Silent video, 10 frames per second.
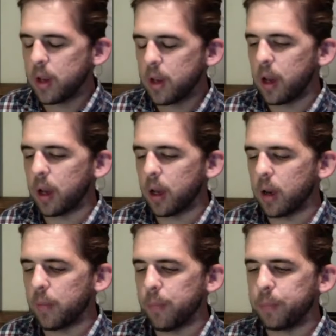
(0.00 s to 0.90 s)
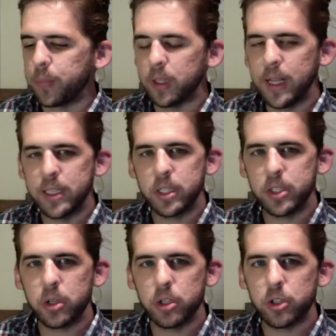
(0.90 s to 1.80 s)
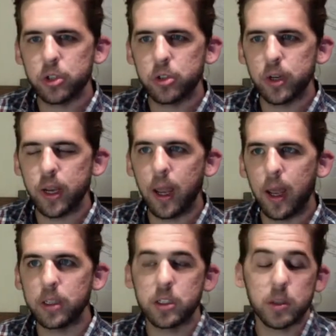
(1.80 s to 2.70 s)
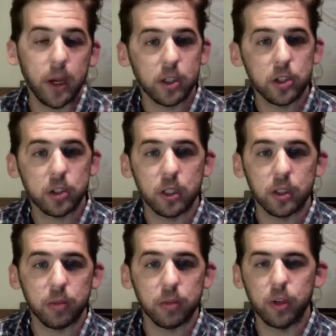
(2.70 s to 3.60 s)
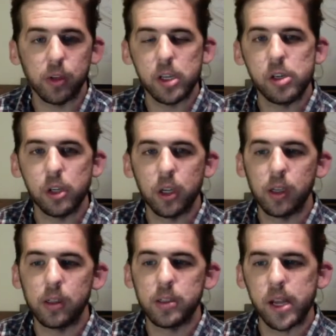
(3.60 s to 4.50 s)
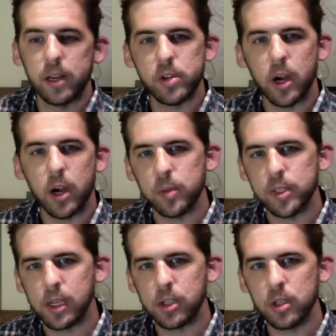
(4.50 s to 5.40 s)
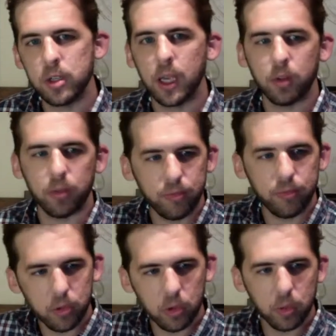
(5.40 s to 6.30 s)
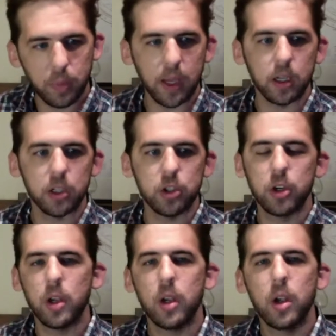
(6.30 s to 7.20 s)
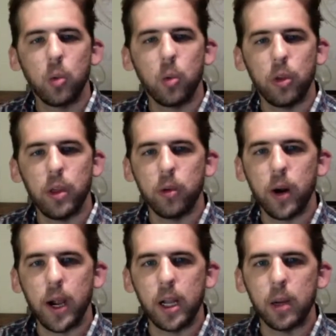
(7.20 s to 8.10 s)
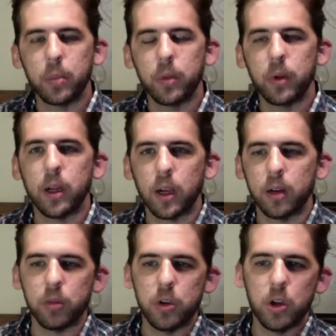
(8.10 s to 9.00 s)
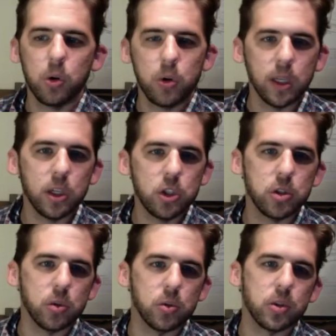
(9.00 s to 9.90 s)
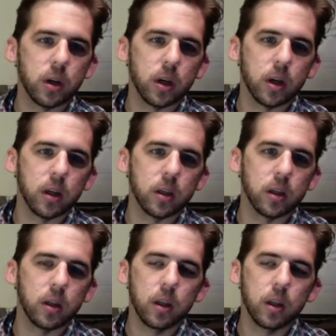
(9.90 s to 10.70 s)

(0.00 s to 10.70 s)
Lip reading: Elasticsearch has actually a very good set of documentation. They have a full page where they write up kind of known issues on